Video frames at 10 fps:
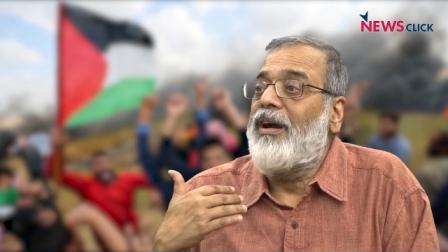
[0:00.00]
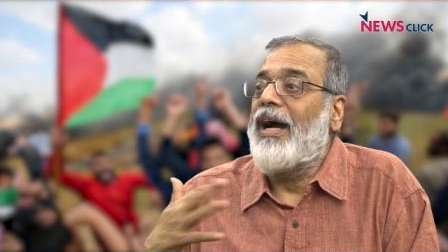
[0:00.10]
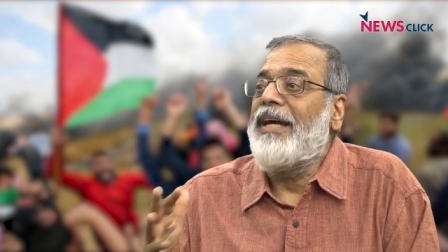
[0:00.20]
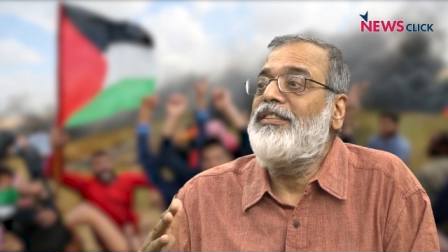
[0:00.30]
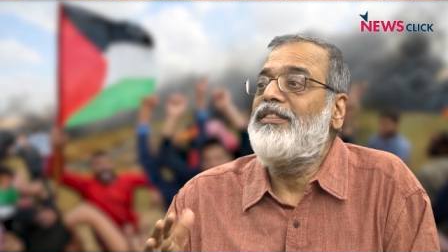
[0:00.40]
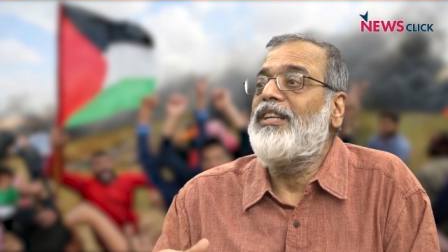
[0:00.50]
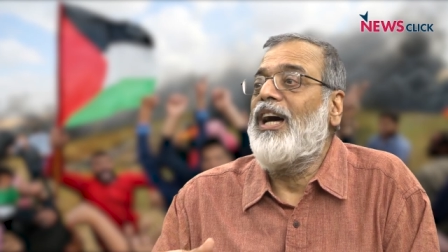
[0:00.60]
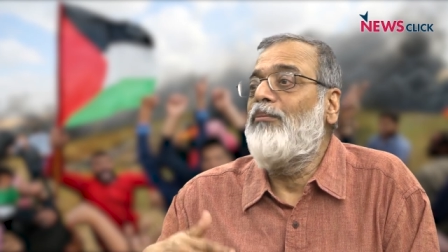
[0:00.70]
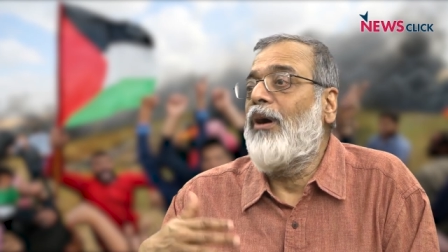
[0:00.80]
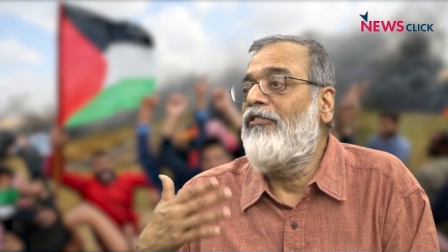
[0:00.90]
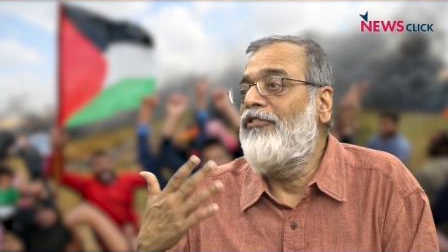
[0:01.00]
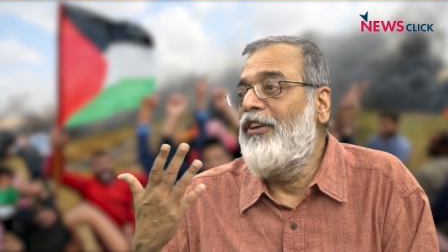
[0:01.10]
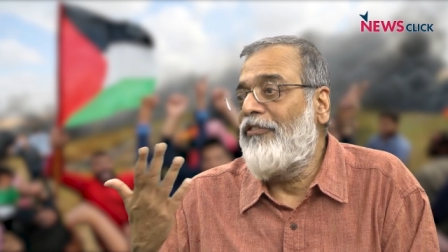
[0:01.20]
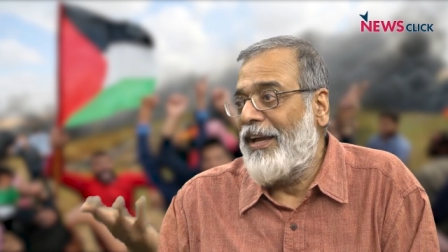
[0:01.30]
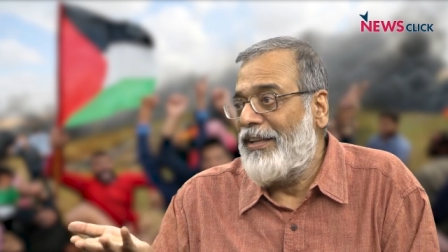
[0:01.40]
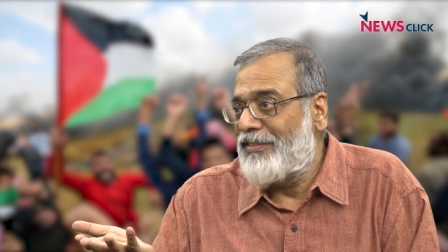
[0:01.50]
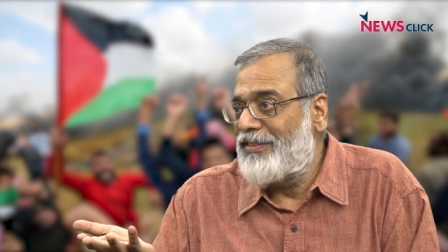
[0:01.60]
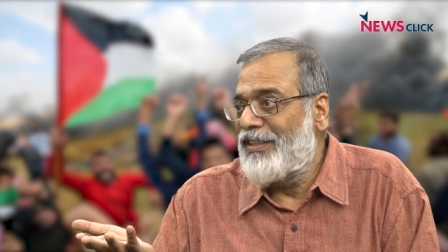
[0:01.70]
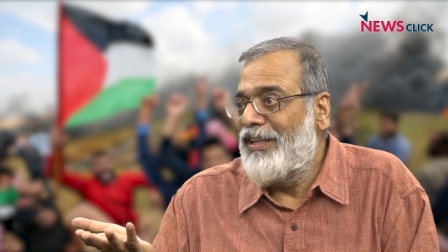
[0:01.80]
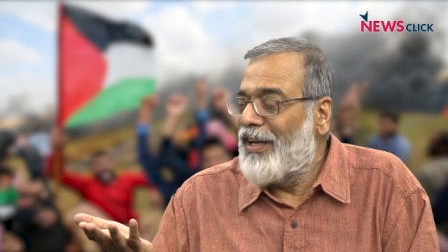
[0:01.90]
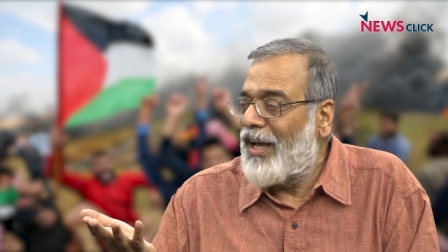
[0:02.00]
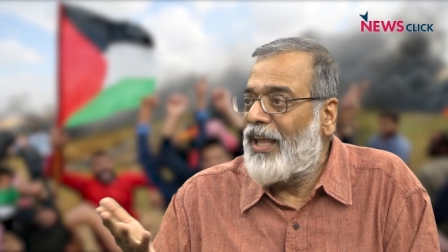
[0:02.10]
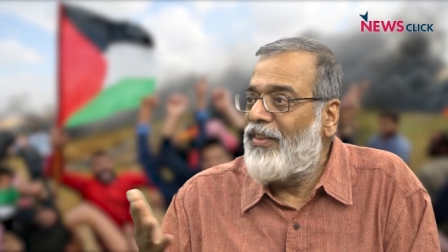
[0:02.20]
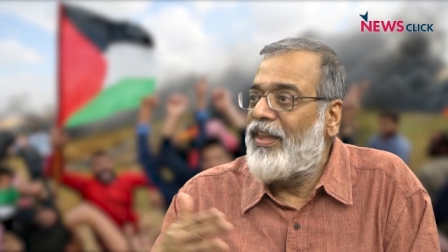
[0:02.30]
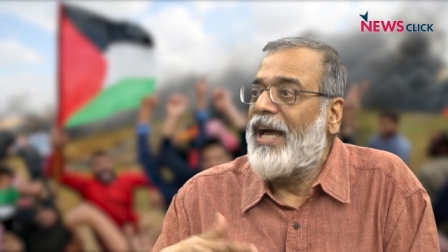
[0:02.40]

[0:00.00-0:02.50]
kites above the fence. Yeah. And